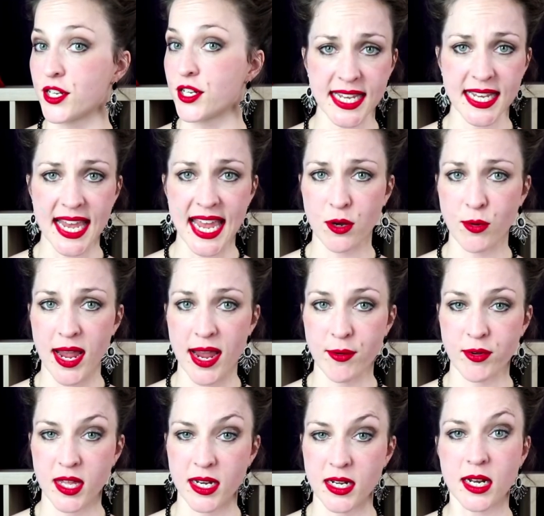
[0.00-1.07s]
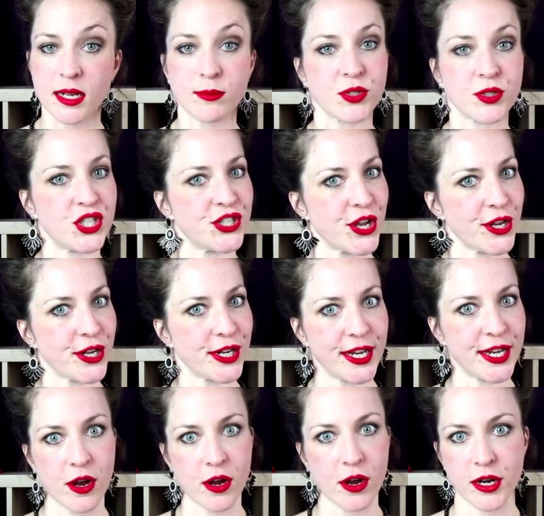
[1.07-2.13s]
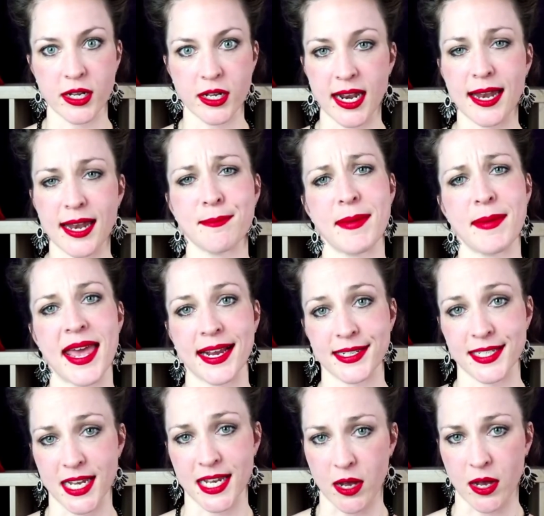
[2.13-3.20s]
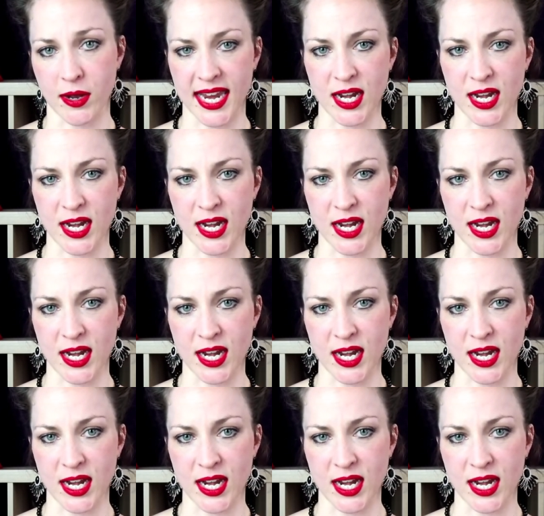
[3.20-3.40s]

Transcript: get away with it, and I'm certainly not going to let MGTOW get away with it.